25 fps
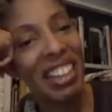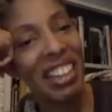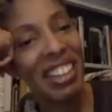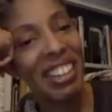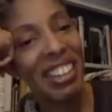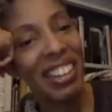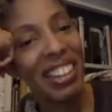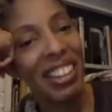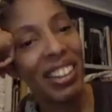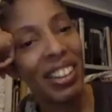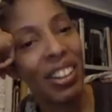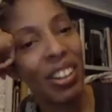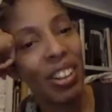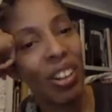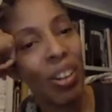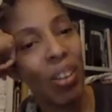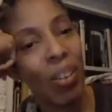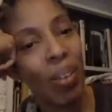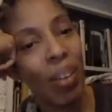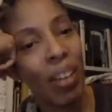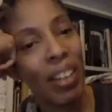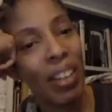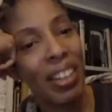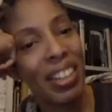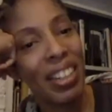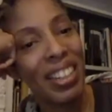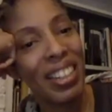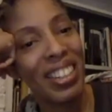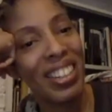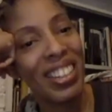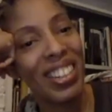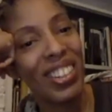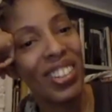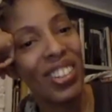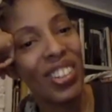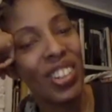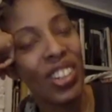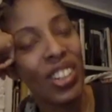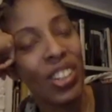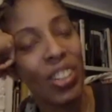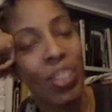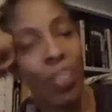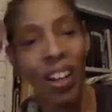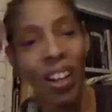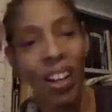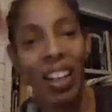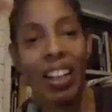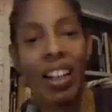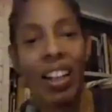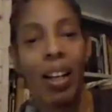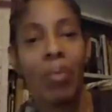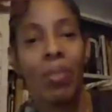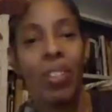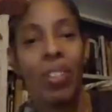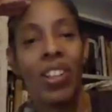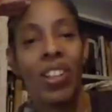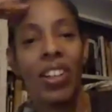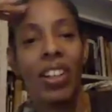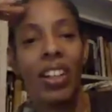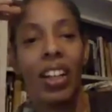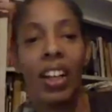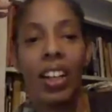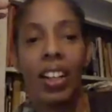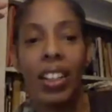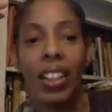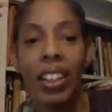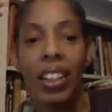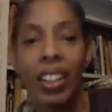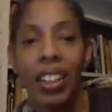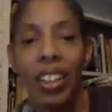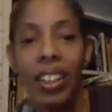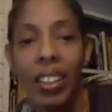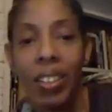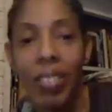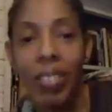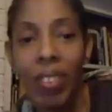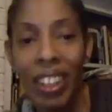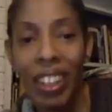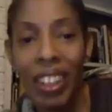at an institution. What? I'm sorry, huh? What?